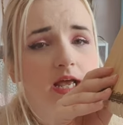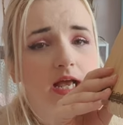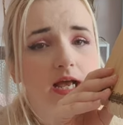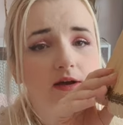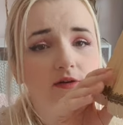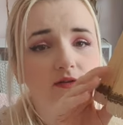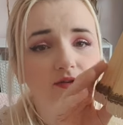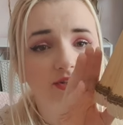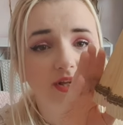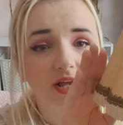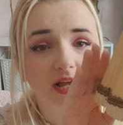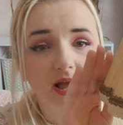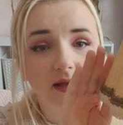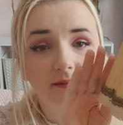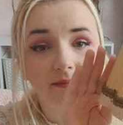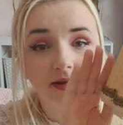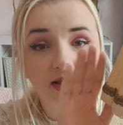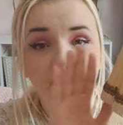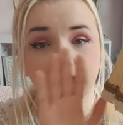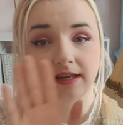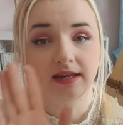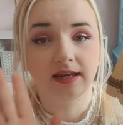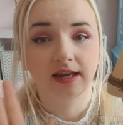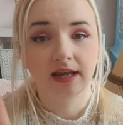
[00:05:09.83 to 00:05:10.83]
I was like, I'm
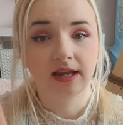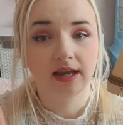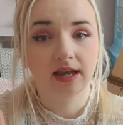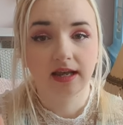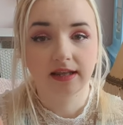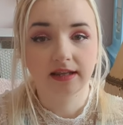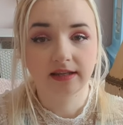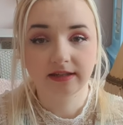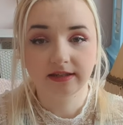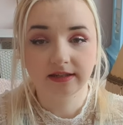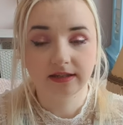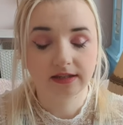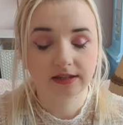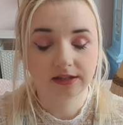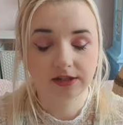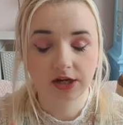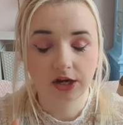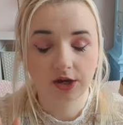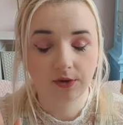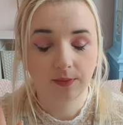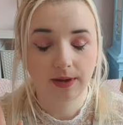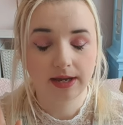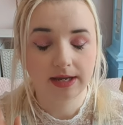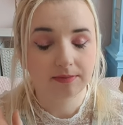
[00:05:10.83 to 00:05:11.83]
getting it. There's
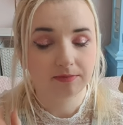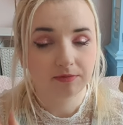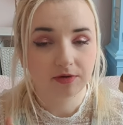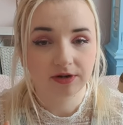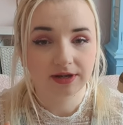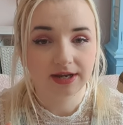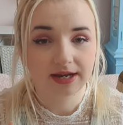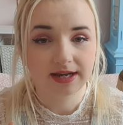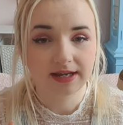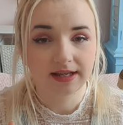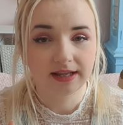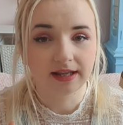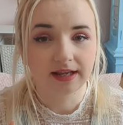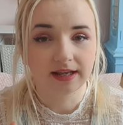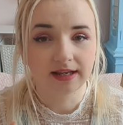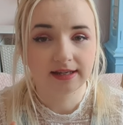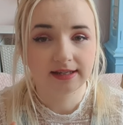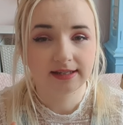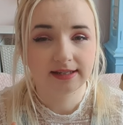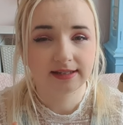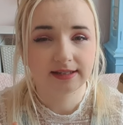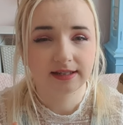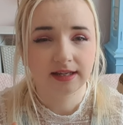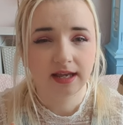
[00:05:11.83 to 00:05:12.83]
no way I'm not getting
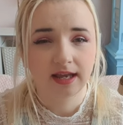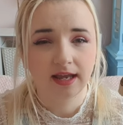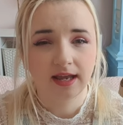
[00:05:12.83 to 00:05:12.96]
this.